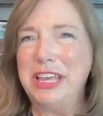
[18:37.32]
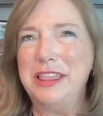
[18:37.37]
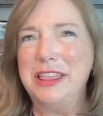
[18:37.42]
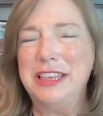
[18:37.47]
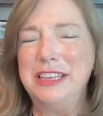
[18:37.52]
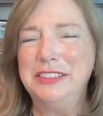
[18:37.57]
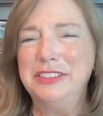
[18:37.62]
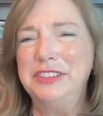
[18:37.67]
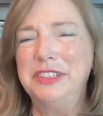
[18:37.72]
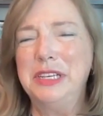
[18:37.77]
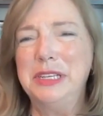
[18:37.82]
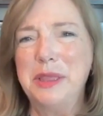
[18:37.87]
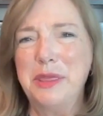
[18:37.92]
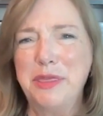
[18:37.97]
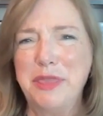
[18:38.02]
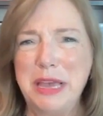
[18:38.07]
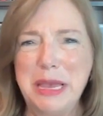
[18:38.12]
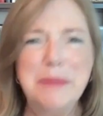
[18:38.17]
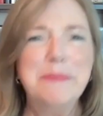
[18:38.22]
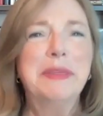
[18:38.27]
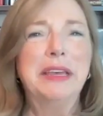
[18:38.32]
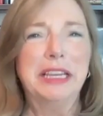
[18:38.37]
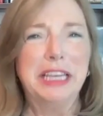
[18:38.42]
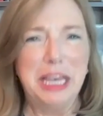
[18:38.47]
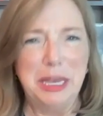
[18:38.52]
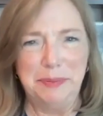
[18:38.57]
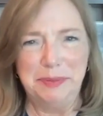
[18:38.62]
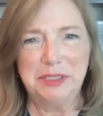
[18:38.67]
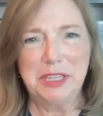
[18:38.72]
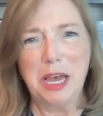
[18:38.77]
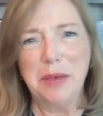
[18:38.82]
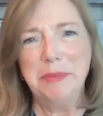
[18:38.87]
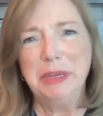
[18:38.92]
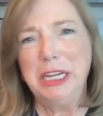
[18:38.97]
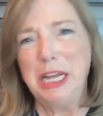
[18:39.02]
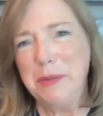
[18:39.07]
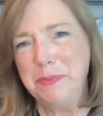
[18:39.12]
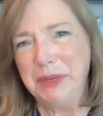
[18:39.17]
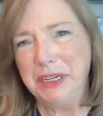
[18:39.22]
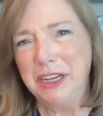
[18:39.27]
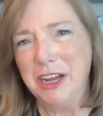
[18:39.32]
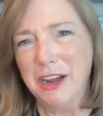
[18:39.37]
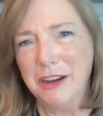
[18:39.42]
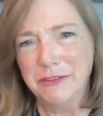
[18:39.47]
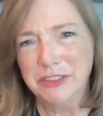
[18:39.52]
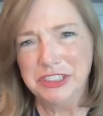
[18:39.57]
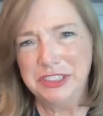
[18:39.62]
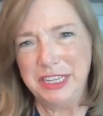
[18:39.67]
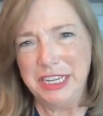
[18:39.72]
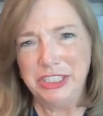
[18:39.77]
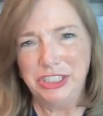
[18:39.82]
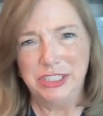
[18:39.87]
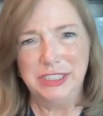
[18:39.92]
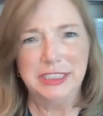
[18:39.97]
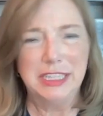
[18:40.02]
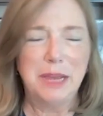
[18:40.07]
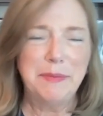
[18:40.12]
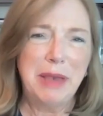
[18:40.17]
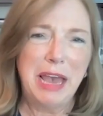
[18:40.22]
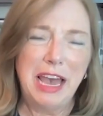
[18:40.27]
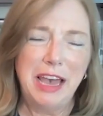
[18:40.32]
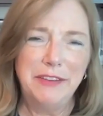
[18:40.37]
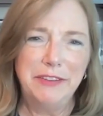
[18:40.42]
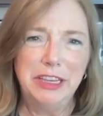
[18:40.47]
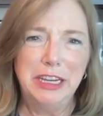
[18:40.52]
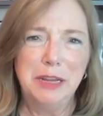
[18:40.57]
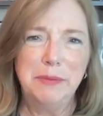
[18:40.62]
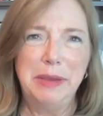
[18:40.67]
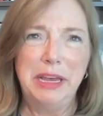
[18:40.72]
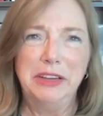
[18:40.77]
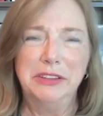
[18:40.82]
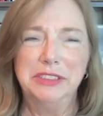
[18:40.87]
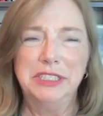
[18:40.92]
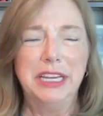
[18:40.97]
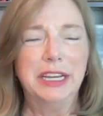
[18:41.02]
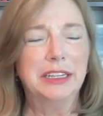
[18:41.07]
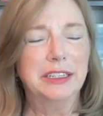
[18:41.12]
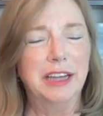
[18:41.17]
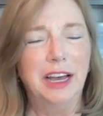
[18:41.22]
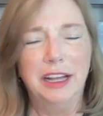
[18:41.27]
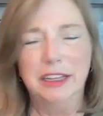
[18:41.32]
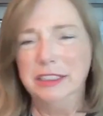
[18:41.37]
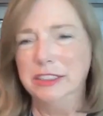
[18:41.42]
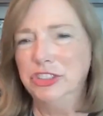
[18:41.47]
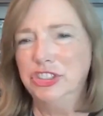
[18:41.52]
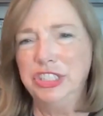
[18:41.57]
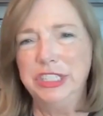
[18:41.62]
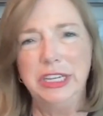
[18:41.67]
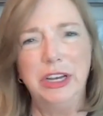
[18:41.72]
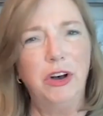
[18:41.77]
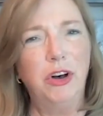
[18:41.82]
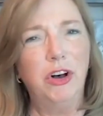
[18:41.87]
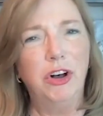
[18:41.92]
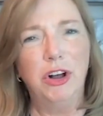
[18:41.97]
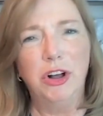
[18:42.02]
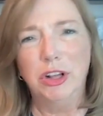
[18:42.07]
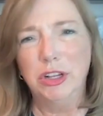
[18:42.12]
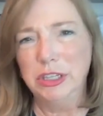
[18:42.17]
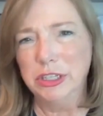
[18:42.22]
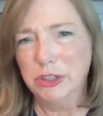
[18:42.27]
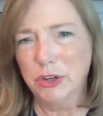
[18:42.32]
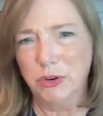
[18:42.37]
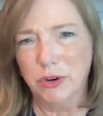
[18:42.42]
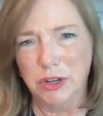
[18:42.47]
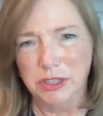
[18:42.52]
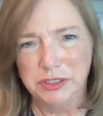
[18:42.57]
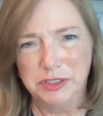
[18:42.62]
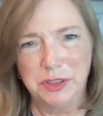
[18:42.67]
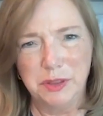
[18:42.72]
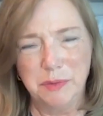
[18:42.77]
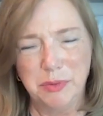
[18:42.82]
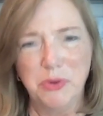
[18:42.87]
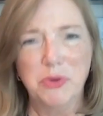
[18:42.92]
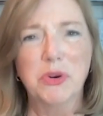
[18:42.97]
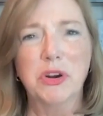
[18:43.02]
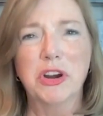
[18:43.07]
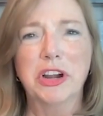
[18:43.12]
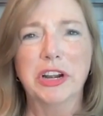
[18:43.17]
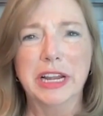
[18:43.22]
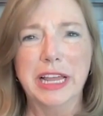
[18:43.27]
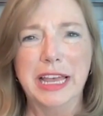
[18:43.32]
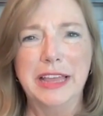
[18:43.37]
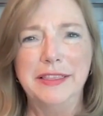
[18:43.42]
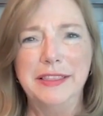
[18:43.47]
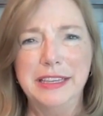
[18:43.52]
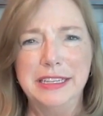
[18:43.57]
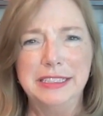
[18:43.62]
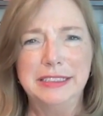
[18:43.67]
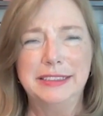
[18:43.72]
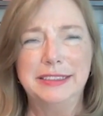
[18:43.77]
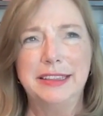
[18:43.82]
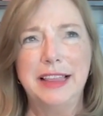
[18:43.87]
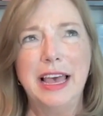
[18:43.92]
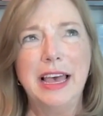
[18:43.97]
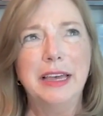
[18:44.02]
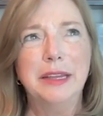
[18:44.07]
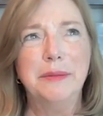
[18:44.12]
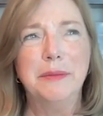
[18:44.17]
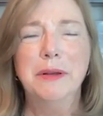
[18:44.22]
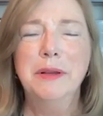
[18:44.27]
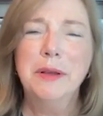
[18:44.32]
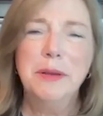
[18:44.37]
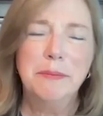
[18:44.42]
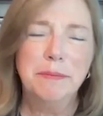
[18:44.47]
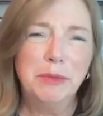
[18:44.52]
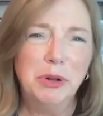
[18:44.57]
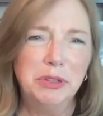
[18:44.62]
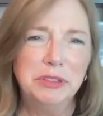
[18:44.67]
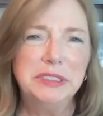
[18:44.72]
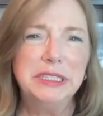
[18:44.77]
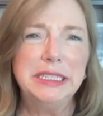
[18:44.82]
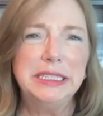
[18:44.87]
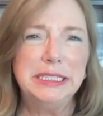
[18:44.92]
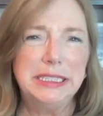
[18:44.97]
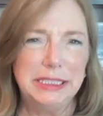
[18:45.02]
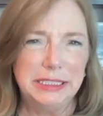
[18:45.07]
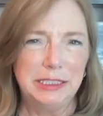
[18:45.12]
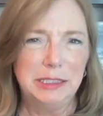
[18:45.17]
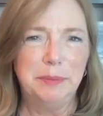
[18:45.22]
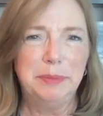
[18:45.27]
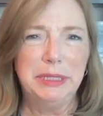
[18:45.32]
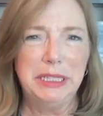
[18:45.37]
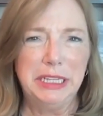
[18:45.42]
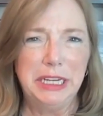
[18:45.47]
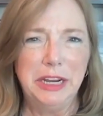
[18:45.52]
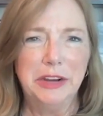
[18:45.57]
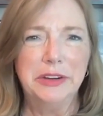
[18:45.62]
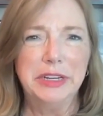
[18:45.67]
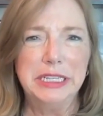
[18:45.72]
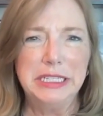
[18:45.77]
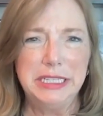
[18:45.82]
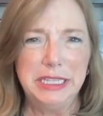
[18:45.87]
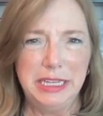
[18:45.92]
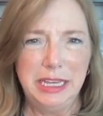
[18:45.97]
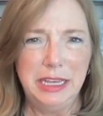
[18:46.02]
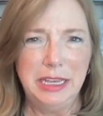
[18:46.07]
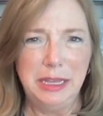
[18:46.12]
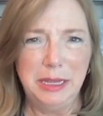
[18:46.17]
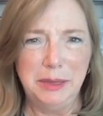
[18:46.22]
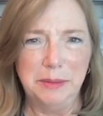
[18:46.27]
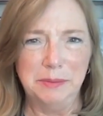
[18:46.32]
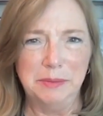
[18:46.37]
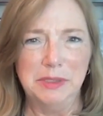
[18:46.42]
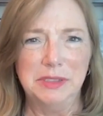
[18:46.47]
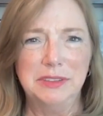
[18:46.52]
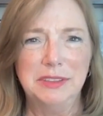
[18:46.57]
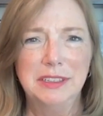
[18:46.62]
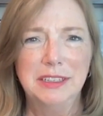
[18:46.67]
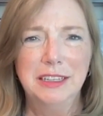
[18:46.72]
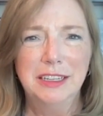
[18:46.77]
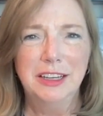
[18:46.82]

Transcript: There's a theme that keeps coming up in conversations I'm having about technology all across the board, and it's that multidisciplinary teams